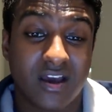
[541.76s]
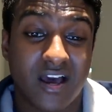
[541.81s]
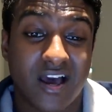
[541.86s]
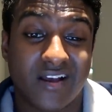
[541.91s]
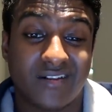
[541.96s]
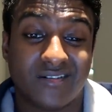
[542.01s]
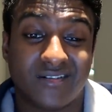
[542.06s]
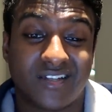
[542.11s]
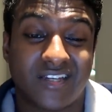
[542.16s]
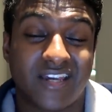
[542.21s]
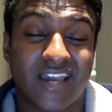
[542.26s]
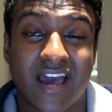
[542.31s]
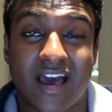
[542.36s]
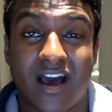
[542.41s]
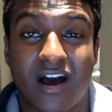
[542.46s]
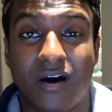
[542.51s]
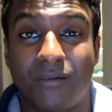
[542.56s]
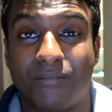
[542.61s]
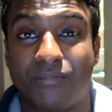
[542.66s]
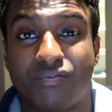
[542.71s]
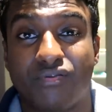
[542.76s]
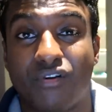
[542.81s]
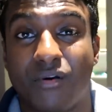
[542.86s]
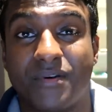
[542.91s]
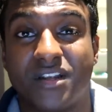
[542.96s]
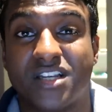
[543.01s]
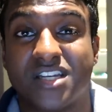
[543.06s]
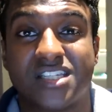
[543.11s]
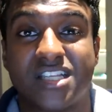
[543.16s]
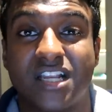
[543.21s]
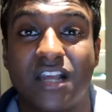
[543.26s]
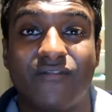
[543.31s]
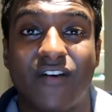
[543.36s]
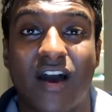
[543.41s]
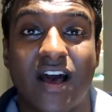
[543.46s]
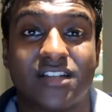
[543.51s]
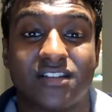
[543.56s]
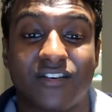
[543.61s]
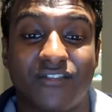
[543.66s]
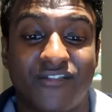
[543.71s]
And yeah, I'll probably just leave
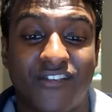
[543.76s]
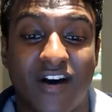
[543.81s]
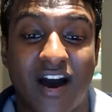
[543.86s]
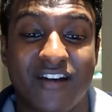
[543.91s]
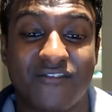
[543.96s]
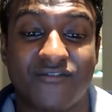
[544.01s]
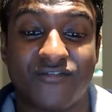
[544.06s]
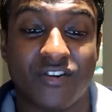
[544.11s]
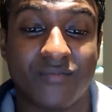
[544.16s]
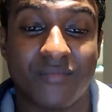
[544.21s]
it as a 5